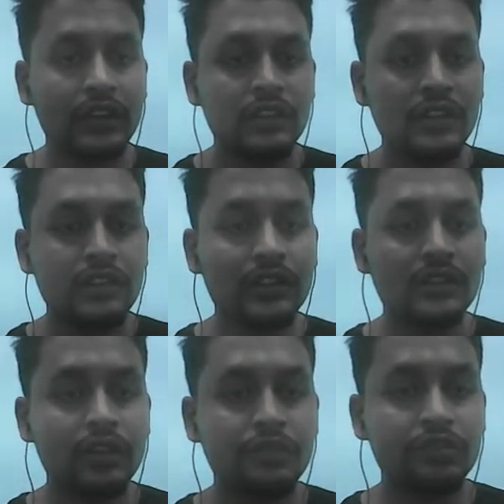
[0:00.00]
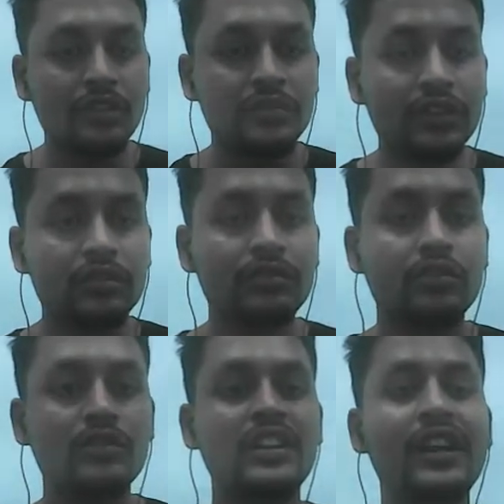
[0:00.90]
and this is the physisorption.
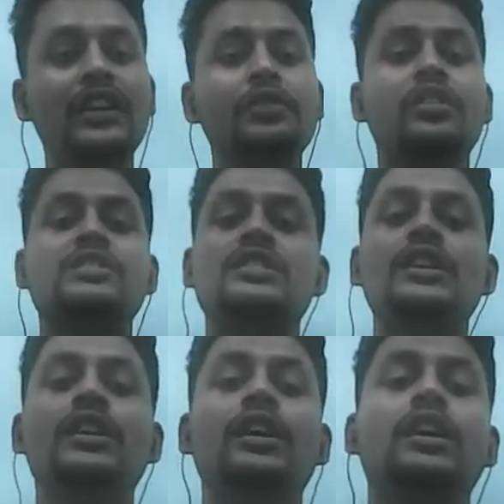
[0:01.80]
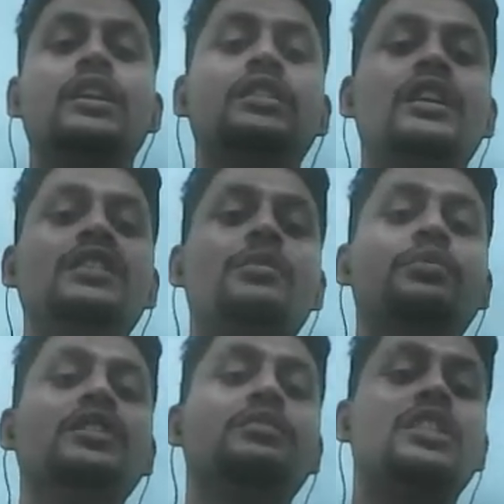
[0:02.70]
So clearly you can see the
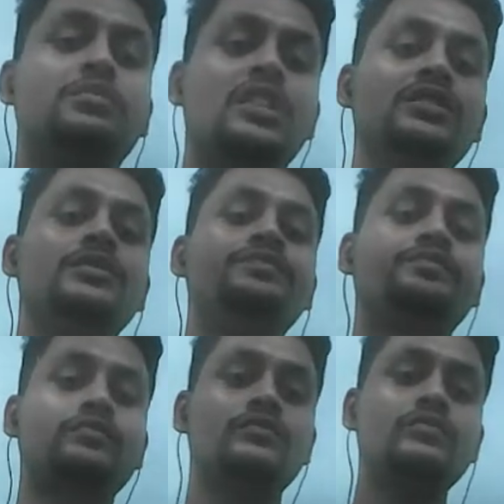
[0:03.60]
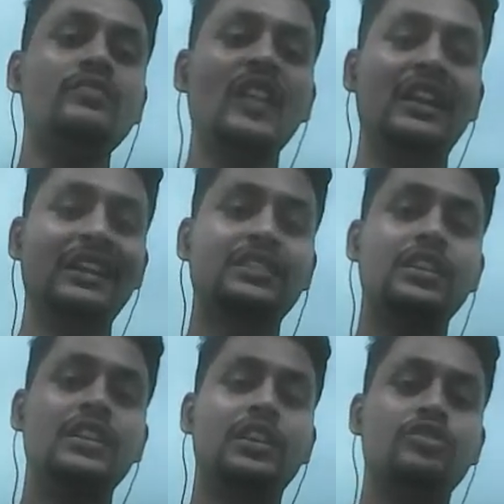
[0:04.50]
enthalpy is much
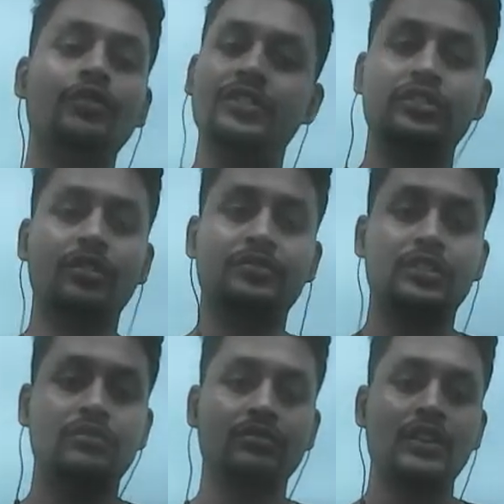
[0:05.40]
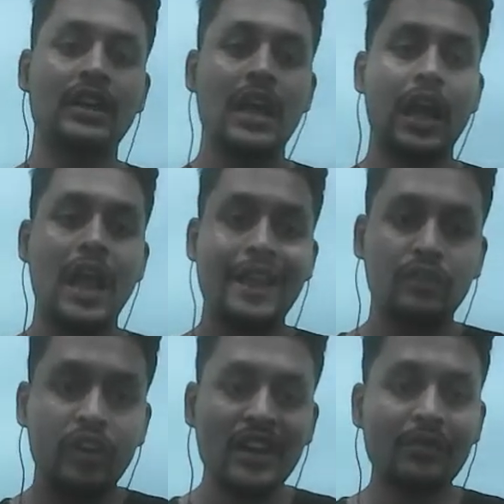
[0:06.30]
lesser in case of physisorption.
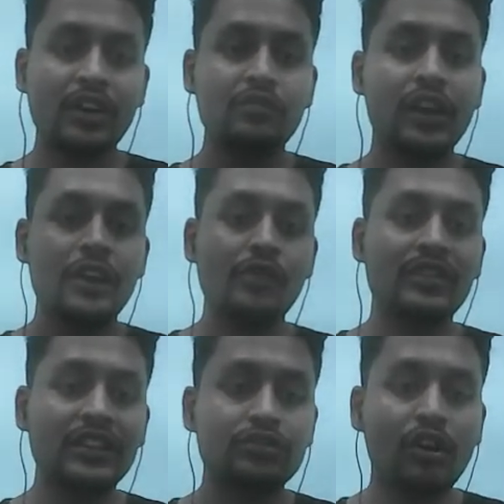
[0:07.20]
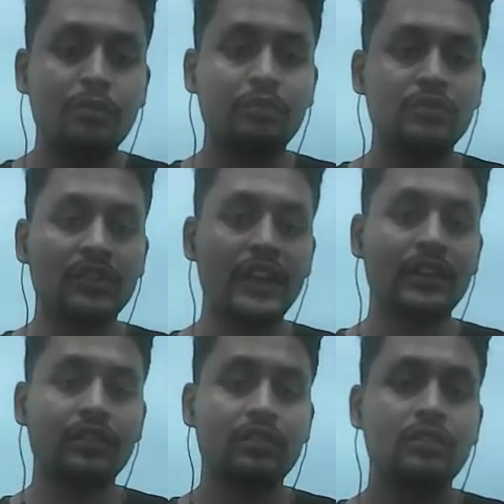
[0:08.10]
And whenever you try to dissolve,
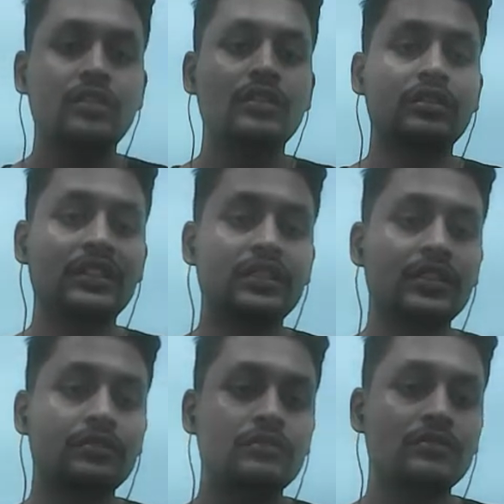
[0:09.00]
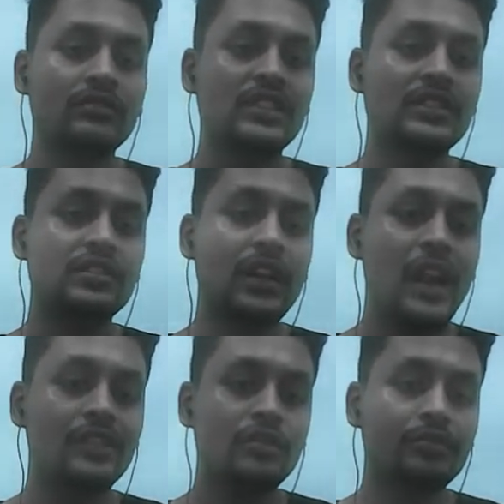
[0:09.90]
like this is the
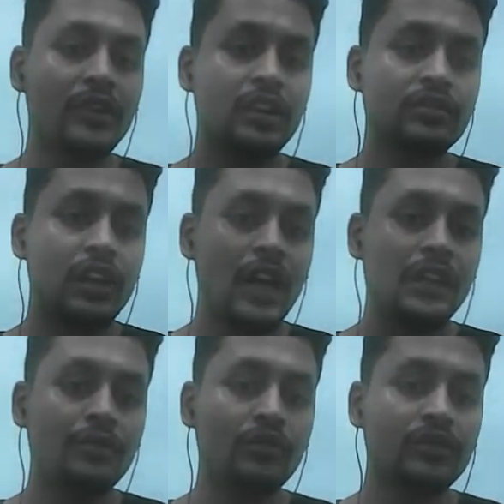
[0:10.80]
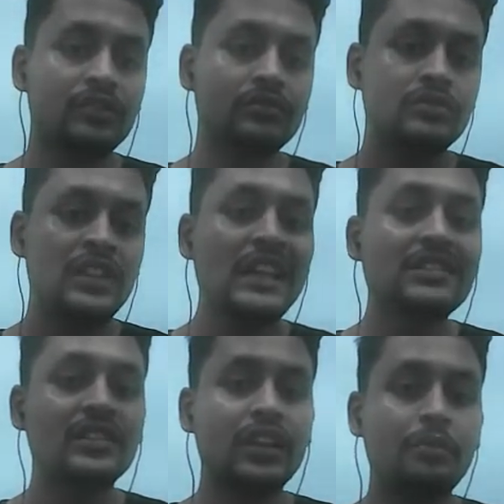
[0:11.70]
adsorb phase, and if you
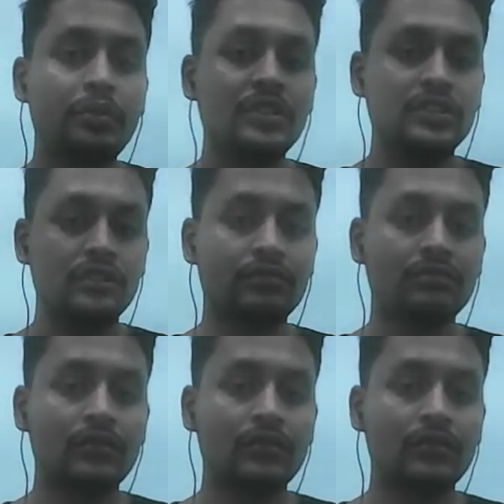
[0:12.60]
change the temperature,